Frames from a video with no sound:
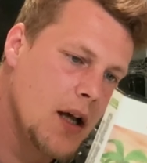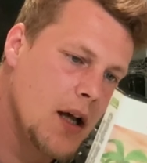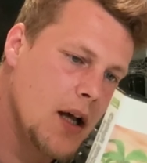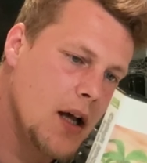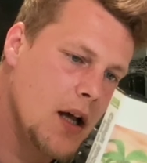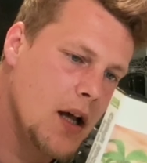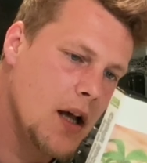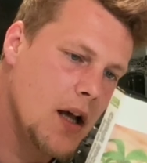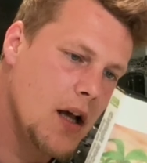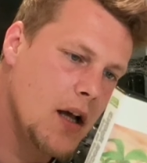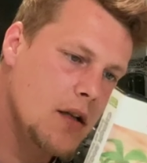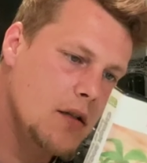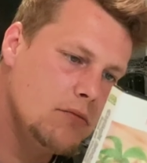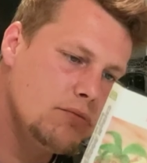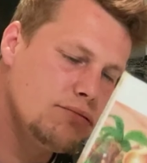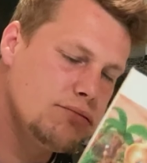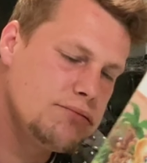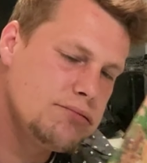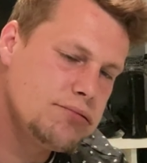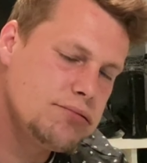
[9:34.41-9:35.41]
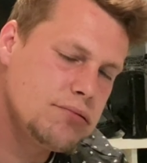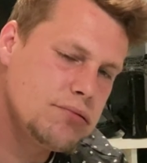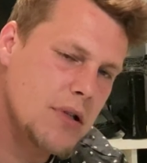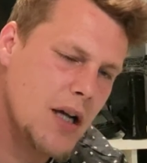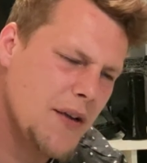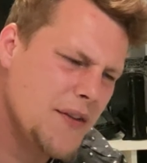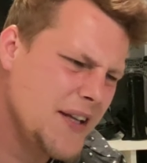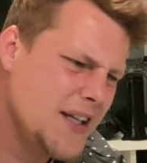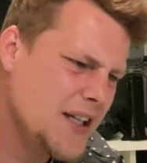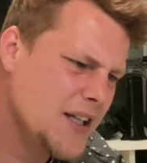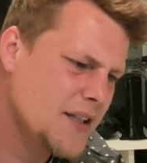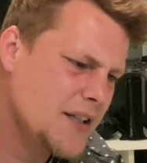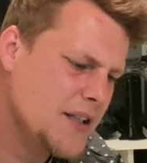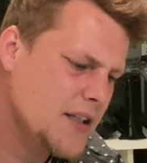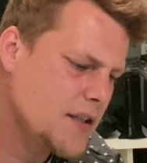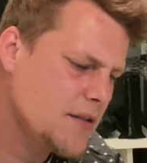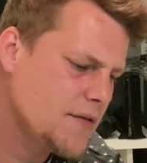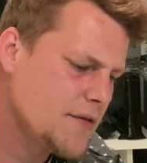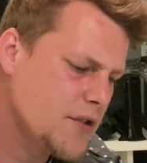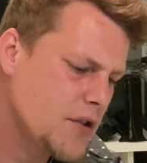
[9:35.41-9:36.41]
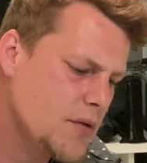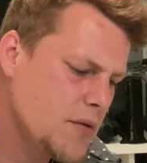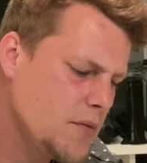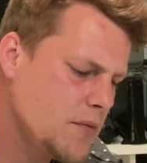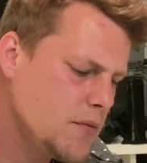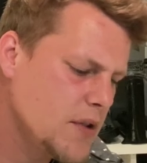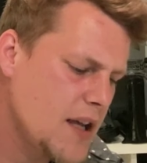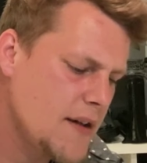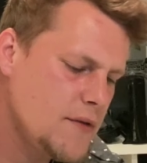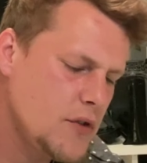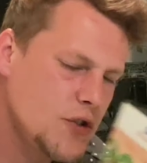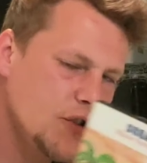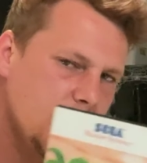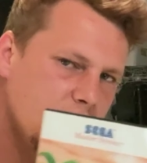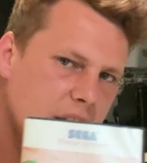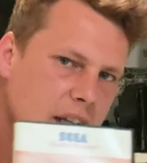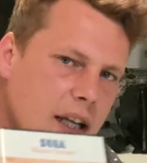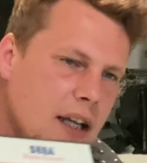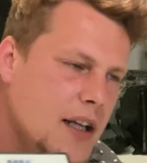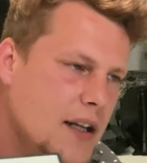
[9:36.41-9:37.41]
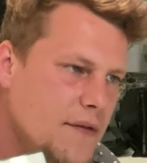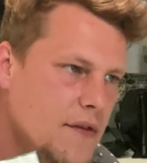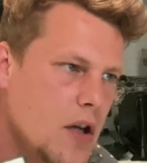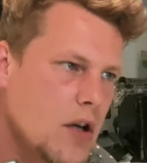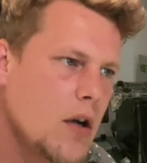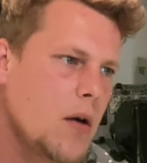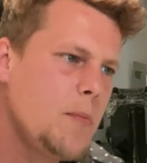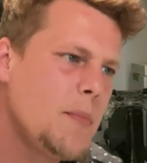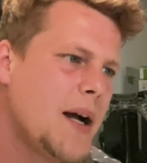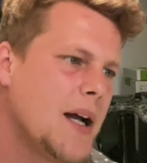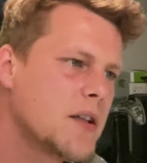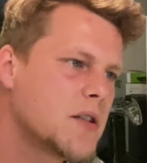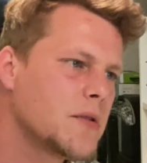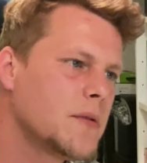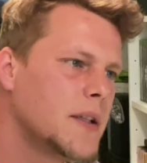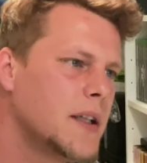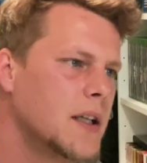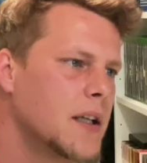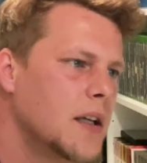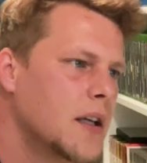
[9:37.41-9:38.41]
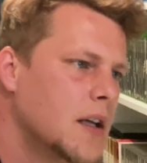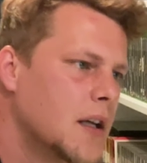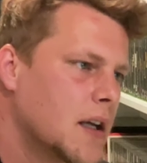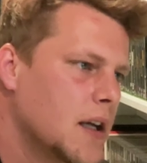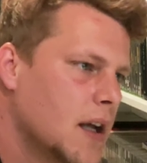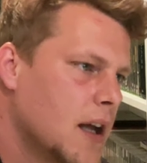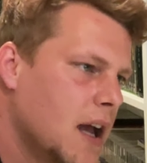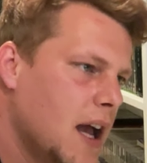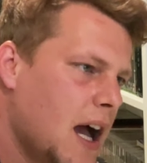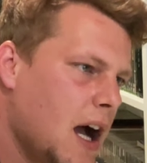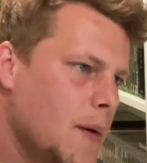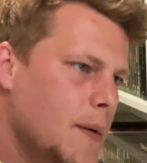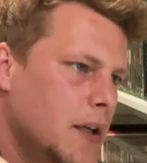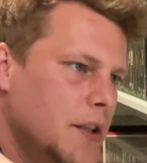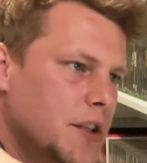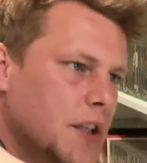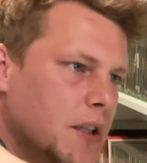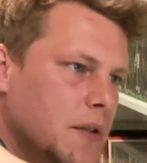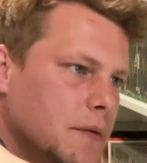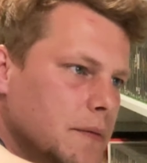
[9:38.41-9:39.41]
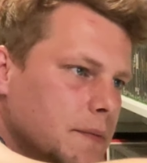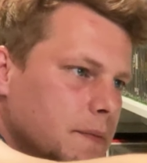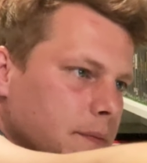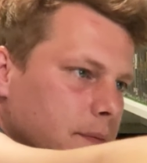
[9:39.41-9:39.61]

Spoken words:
I think I did a few levels on it and I've not gone back to it. I will do.